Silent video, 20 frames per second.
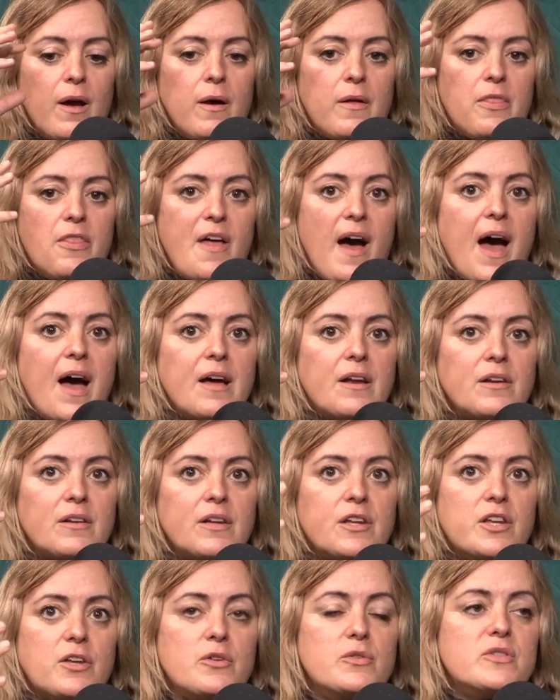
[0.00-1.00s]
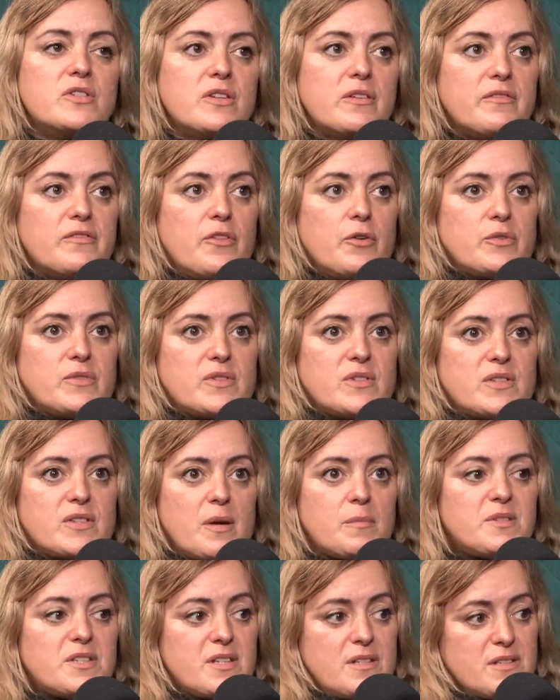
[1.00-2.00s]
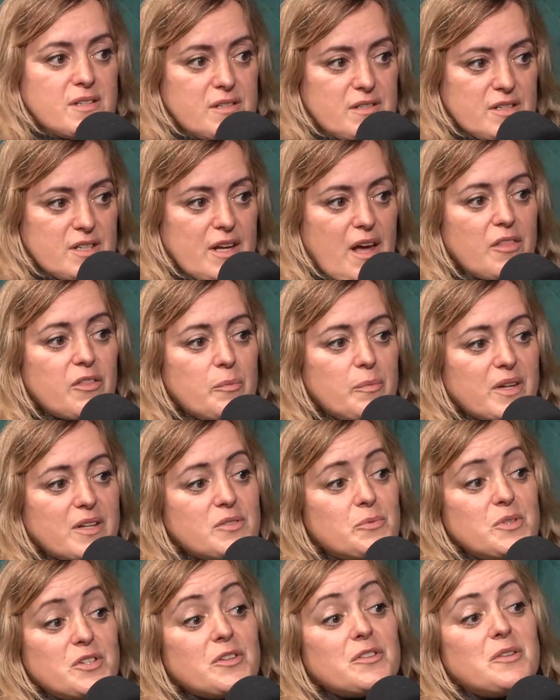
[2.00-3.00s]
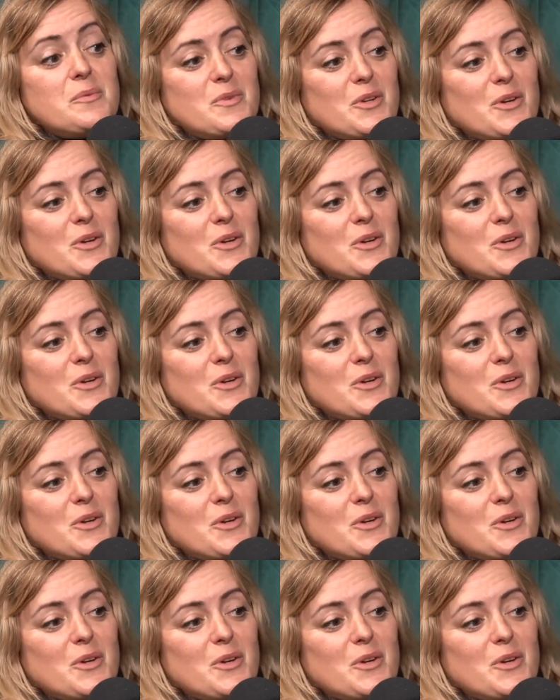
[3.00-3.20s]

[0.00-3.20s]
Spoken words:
that use of those substances together, because we took them to